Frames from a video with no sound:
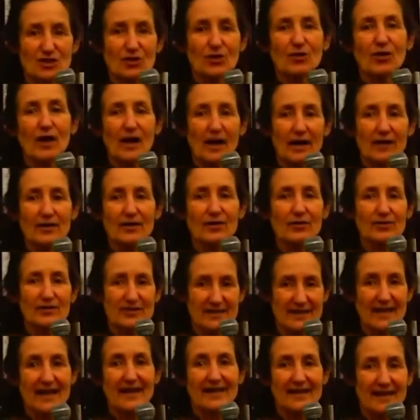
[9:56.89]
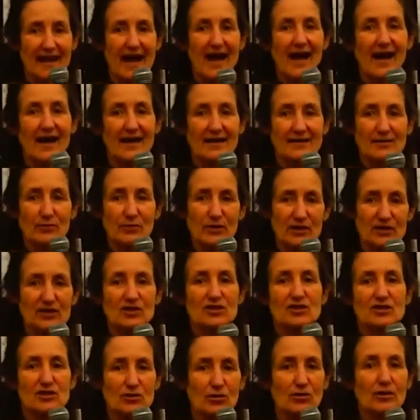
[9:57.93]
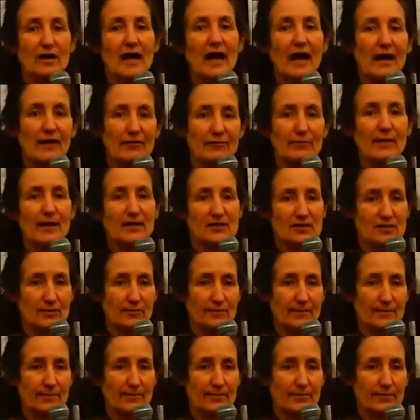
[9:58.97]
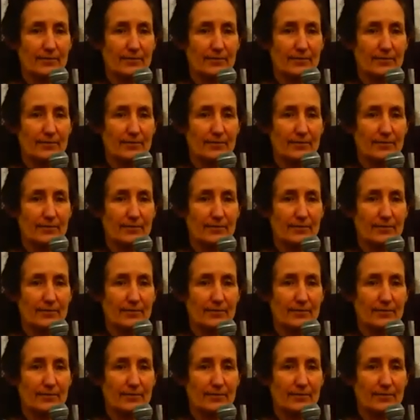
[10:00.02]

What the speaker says: your second heart, which is your calf muscle.